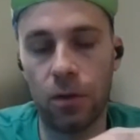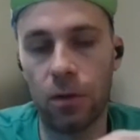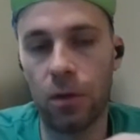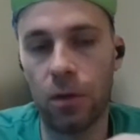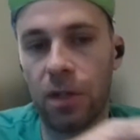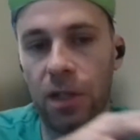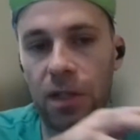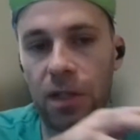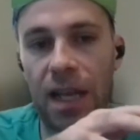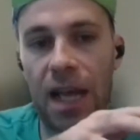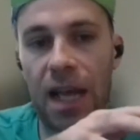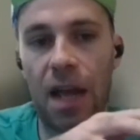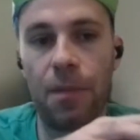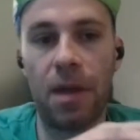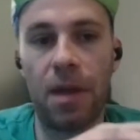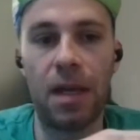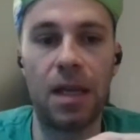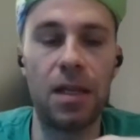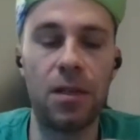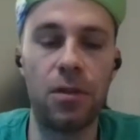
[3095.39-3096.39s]
You know that
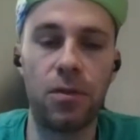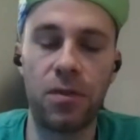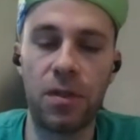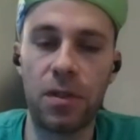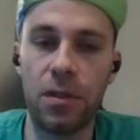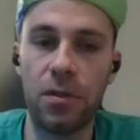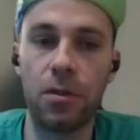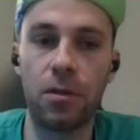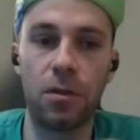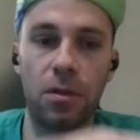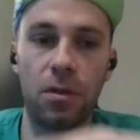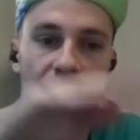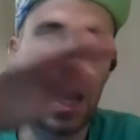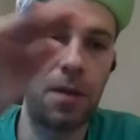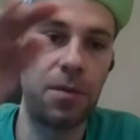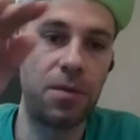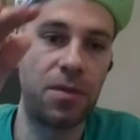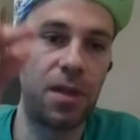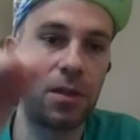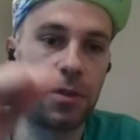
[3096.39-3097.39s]
climb, you see your
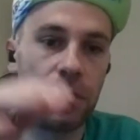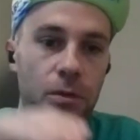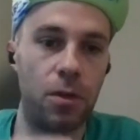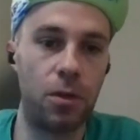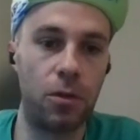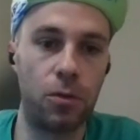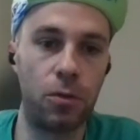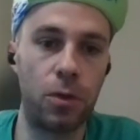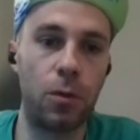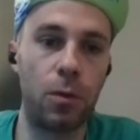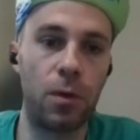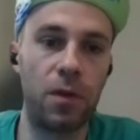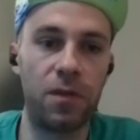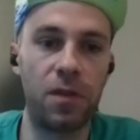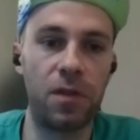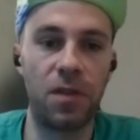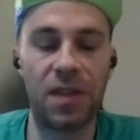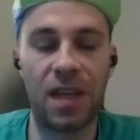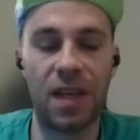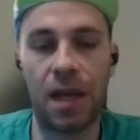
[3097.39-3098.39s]
times that you are doing
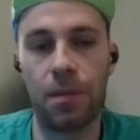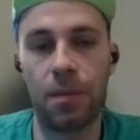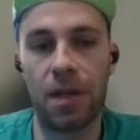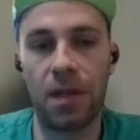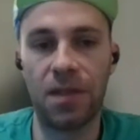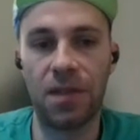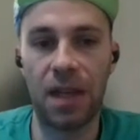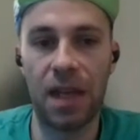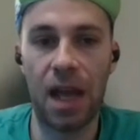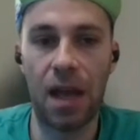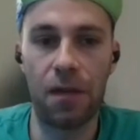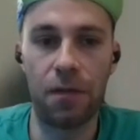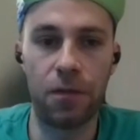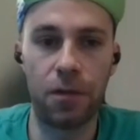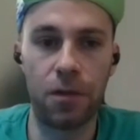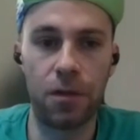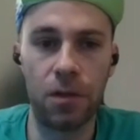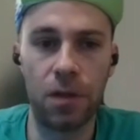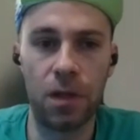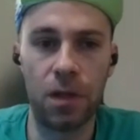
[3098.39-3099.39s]
with the same, let's say,
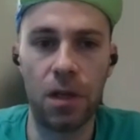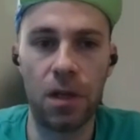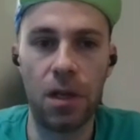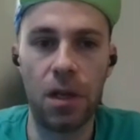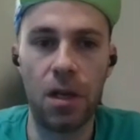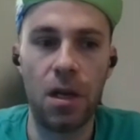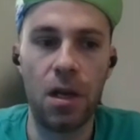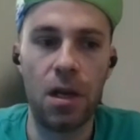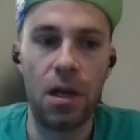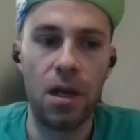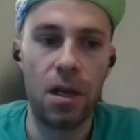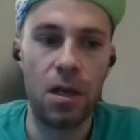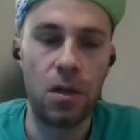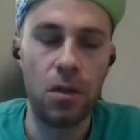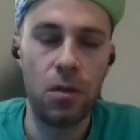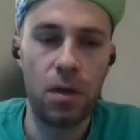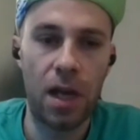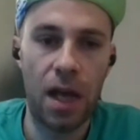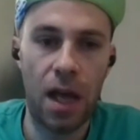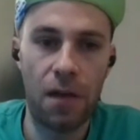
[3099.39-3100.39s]
effort.
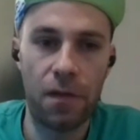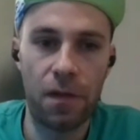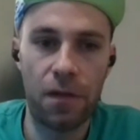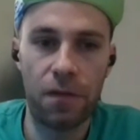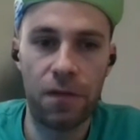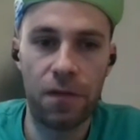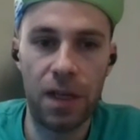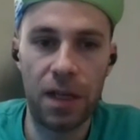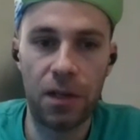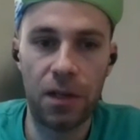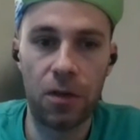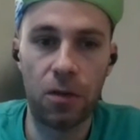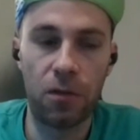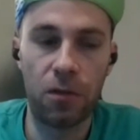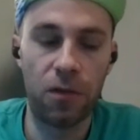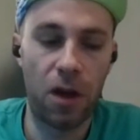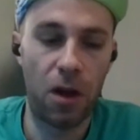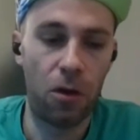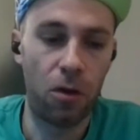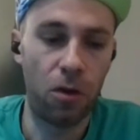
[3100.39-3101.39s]
You have a feeling
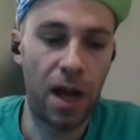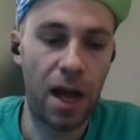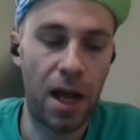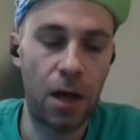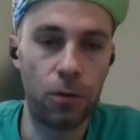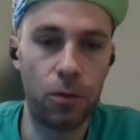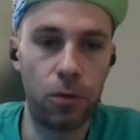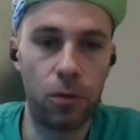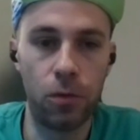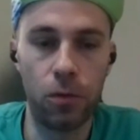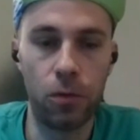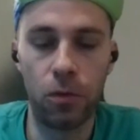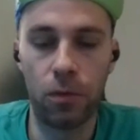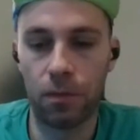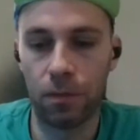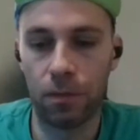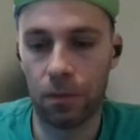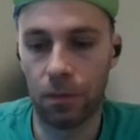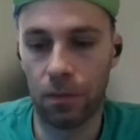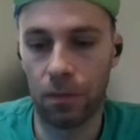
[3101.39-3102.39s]
of on how to
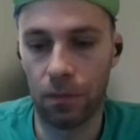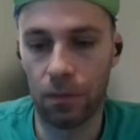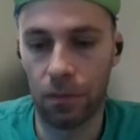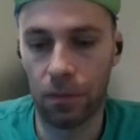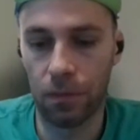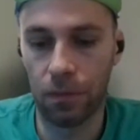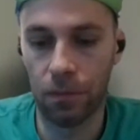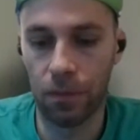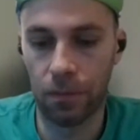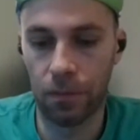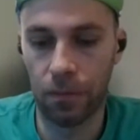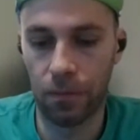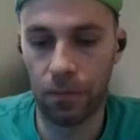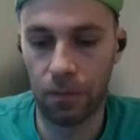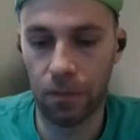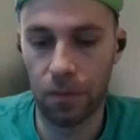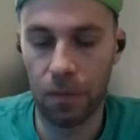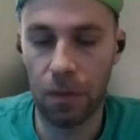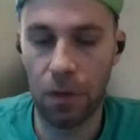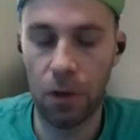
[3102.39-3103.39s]
um,
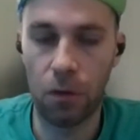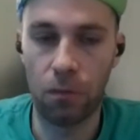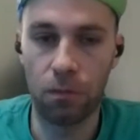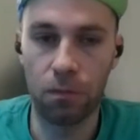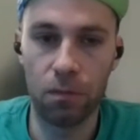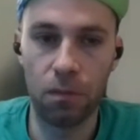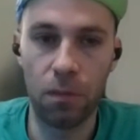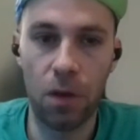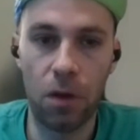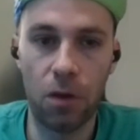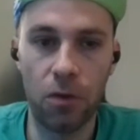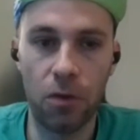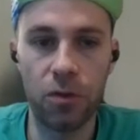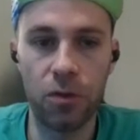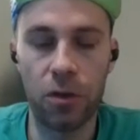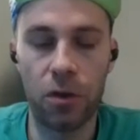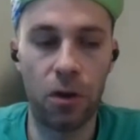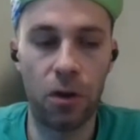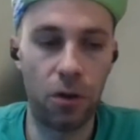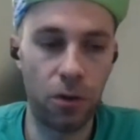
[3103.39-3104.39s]

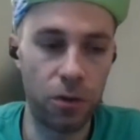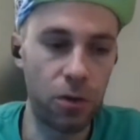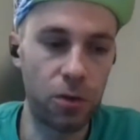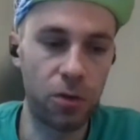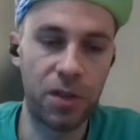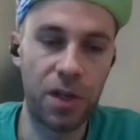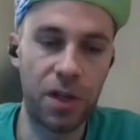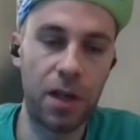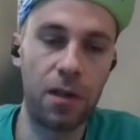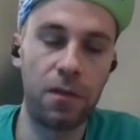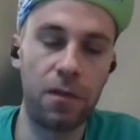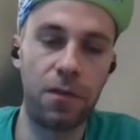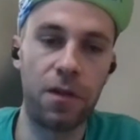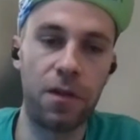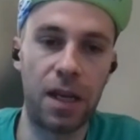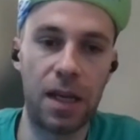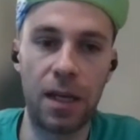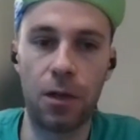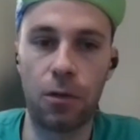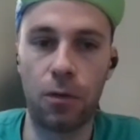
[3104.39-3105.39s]
also on yourself
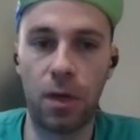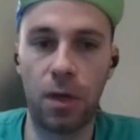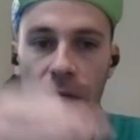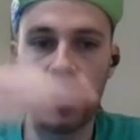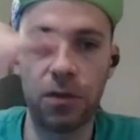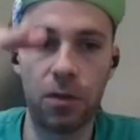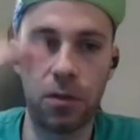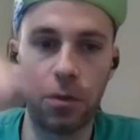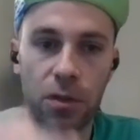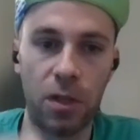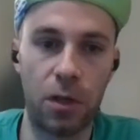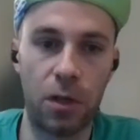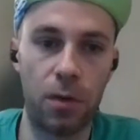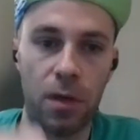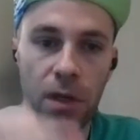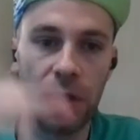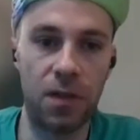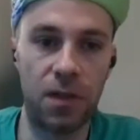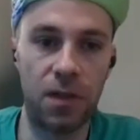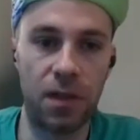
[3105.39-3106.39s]
increase or
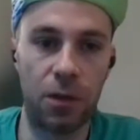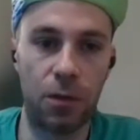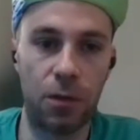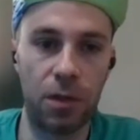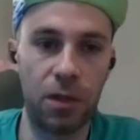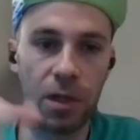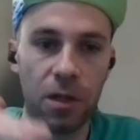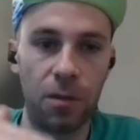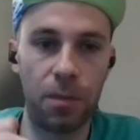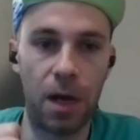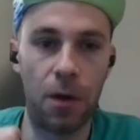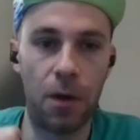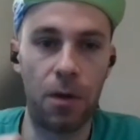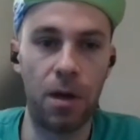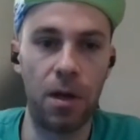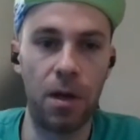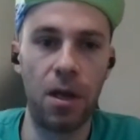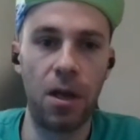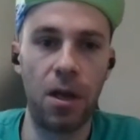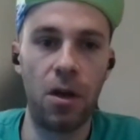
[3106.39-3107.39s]
decrease the critical
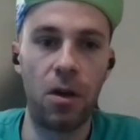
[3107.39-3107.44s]
power.